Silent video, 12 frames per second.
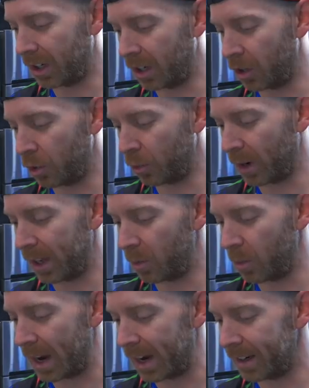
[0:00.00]
can go right
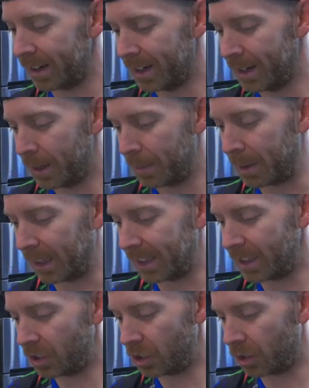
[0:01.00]
away, but
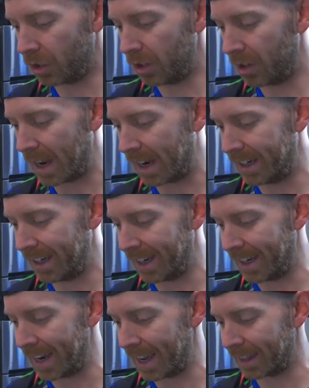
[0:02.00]
let's show you how you
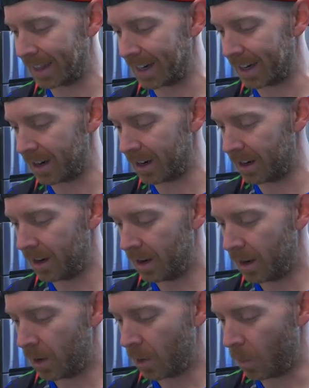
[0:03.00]
can get there
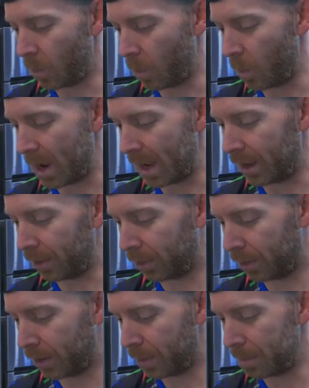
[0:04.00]

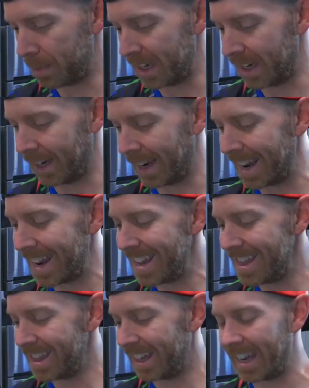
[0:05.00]
with being
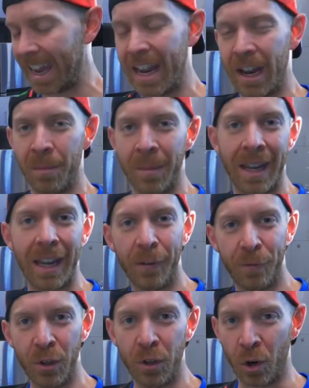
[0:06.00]
in the game
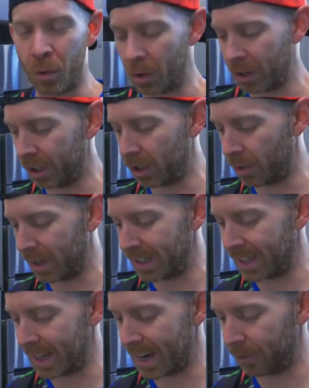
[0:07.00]
if you don't wanna go
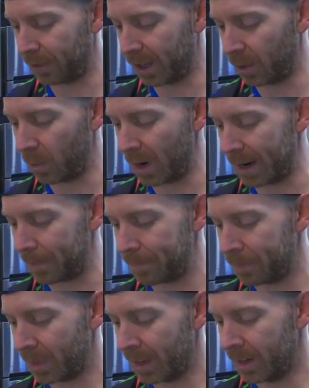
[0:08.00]
into that right away.
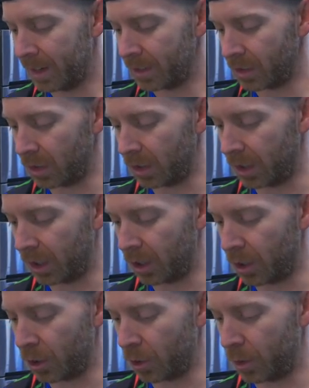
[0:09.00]
So you can
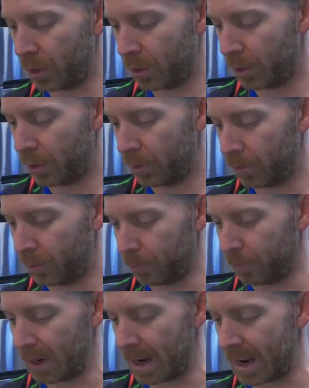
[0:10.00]
go
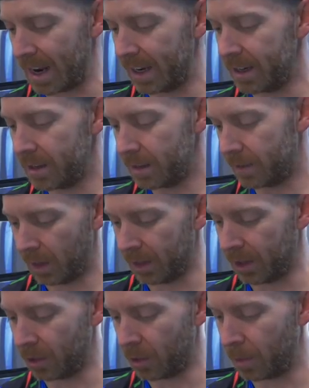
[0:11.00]
ride and
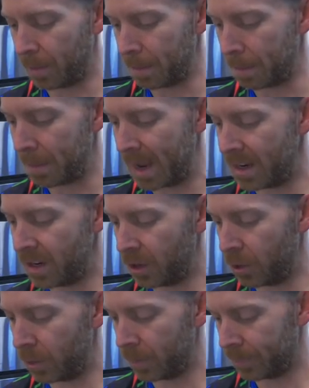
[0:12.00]
you go
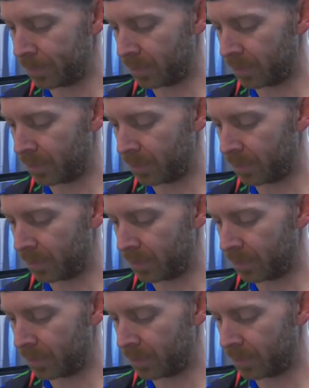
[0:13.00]
menu.